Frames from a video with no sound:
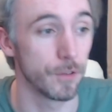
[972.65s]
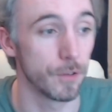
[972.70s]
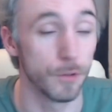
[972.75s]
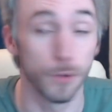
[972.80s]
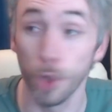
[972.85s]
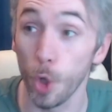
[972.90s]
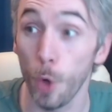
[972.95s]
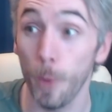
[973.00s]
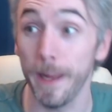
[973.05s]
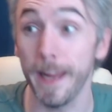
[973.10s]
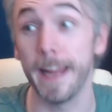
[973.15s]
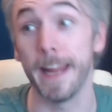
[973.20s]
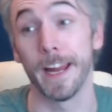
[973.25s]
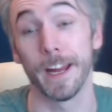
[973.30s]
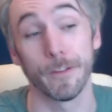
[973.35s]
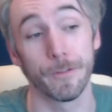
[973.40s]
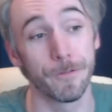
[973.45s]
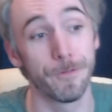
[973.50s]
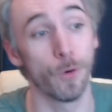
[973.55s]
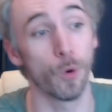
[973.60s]
Louie,
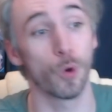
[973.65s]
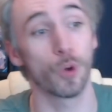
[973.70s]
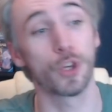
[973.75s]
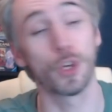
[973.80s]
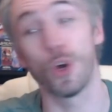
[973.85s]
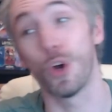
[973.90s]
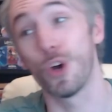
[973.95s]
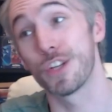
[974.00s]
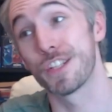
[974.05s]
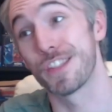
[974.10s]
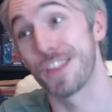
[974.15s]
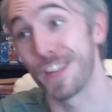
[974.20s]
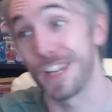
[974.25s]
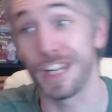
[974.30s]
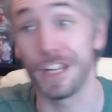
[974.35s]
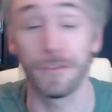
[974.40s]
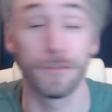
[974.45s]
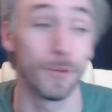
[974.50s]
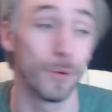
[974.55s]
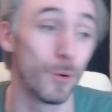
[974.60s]
4 cost,
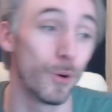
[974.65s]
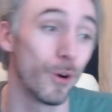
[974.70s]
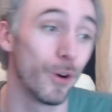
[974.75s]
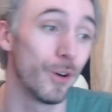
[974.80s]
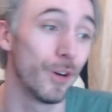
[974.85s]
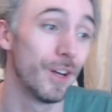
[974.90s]
3/4.